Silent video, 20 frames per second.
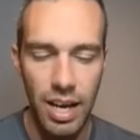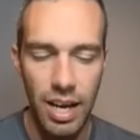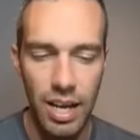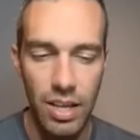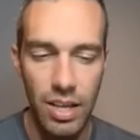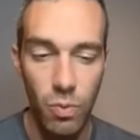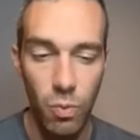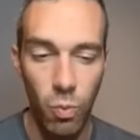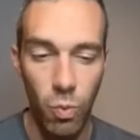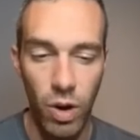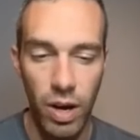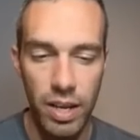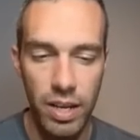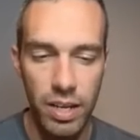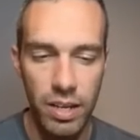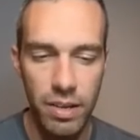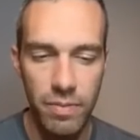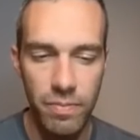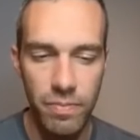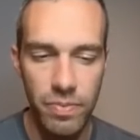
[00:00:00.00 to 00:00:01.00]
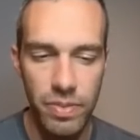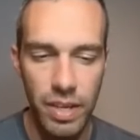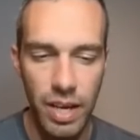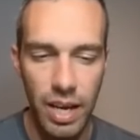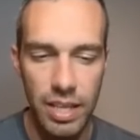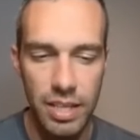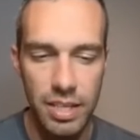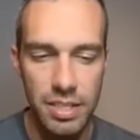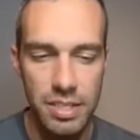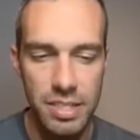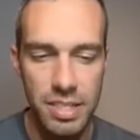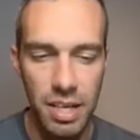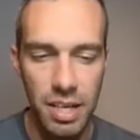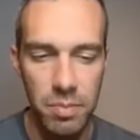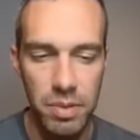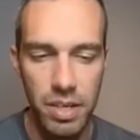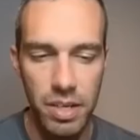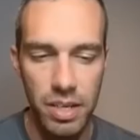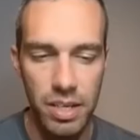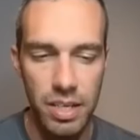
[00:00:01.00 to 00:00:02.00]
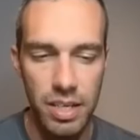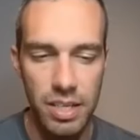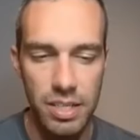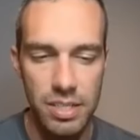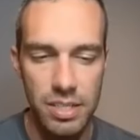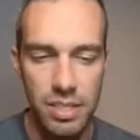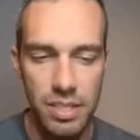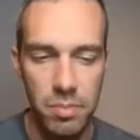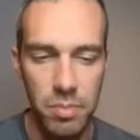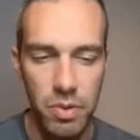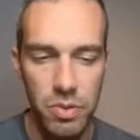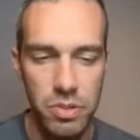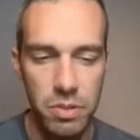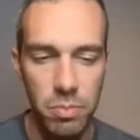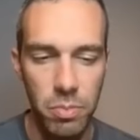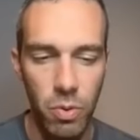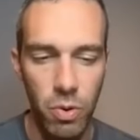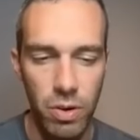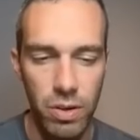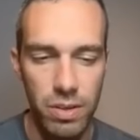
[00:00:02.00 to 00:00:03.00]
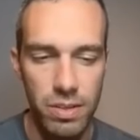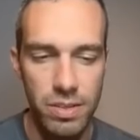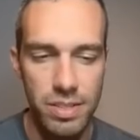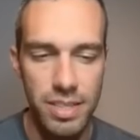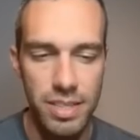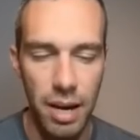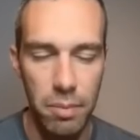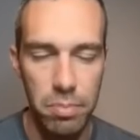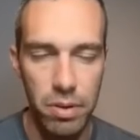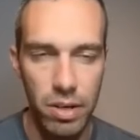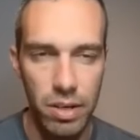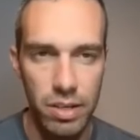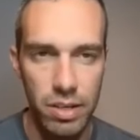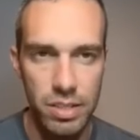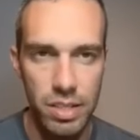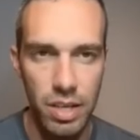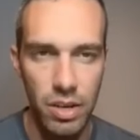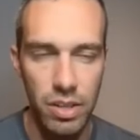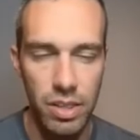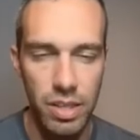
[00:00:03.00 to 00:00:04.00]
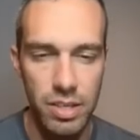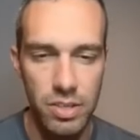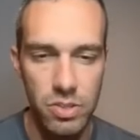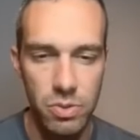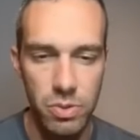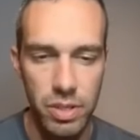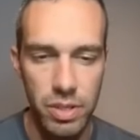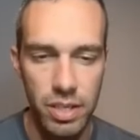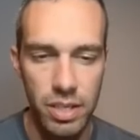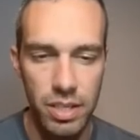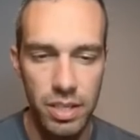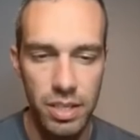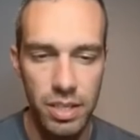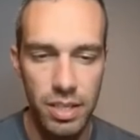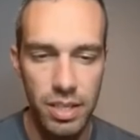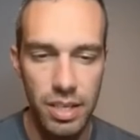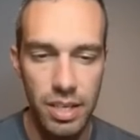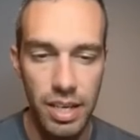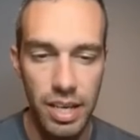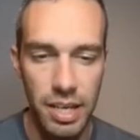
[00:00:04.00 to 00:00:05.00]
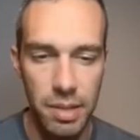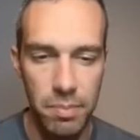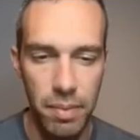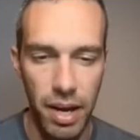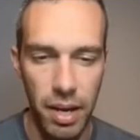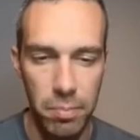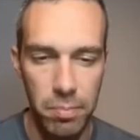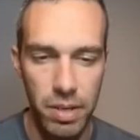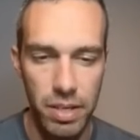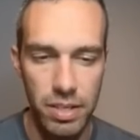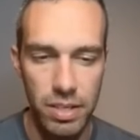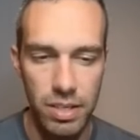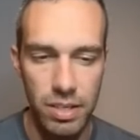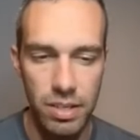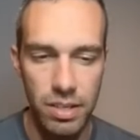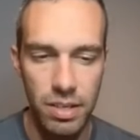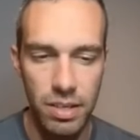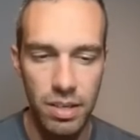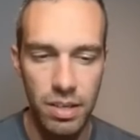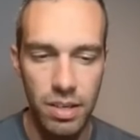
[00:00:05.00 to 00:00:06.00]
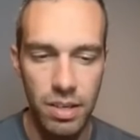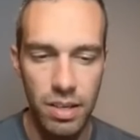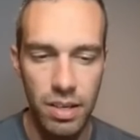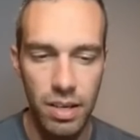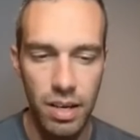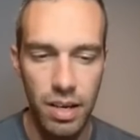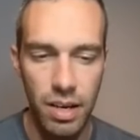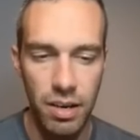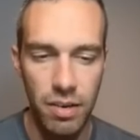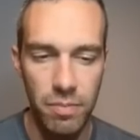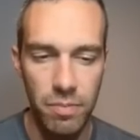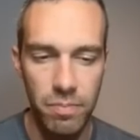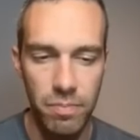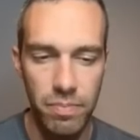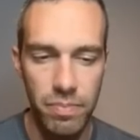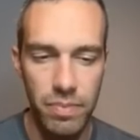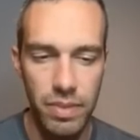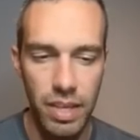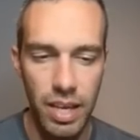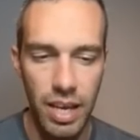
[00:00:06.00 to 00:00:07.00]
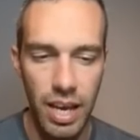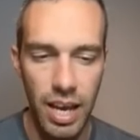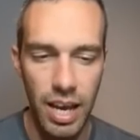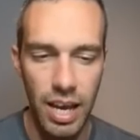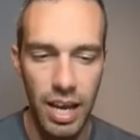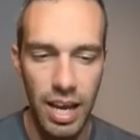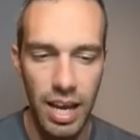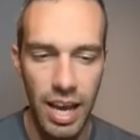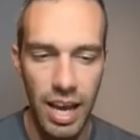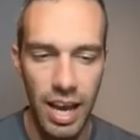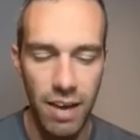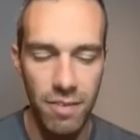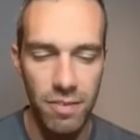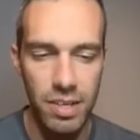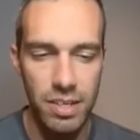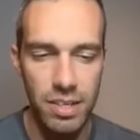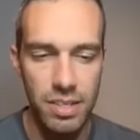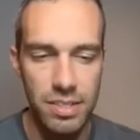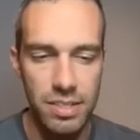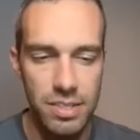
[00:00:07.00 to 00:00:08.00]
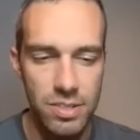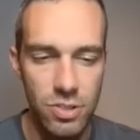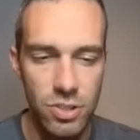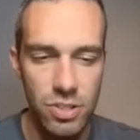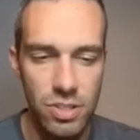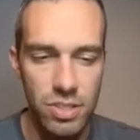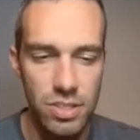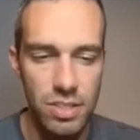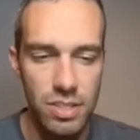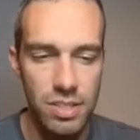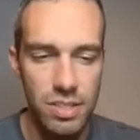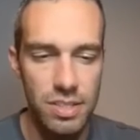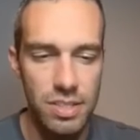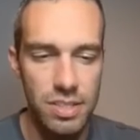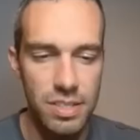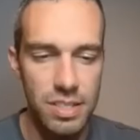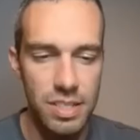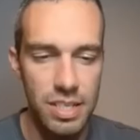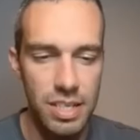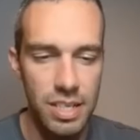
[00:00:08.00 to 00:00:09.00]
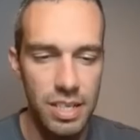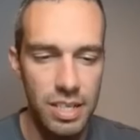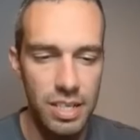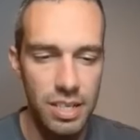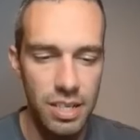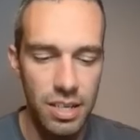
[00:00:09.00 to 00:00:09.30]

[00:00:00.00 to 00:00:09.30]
one, I think stamina is the most important stat product out of these 3, in my opinion. Having just seen